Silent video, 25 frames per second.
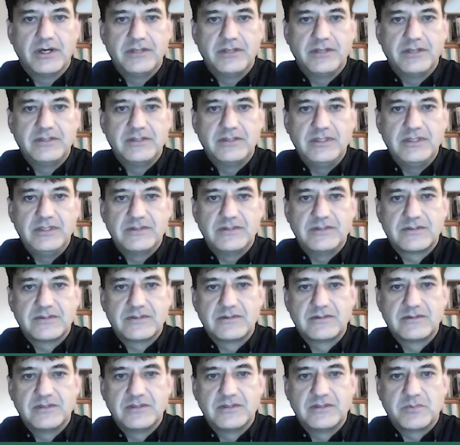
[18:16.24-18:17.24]

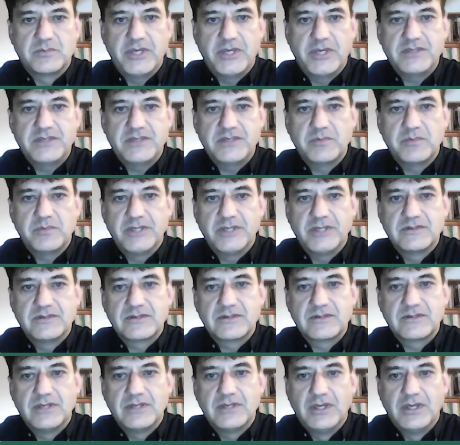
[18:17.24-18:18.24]
these
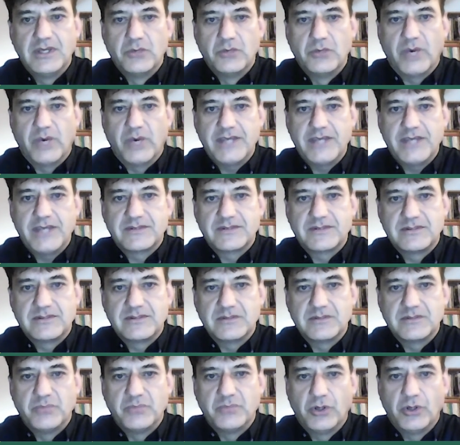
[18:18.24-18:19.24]
displacements. Why is this
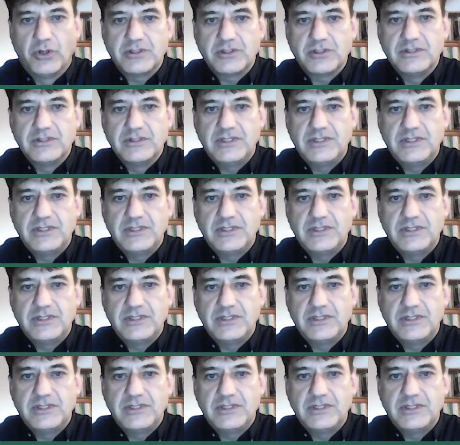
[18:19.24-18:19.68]
important?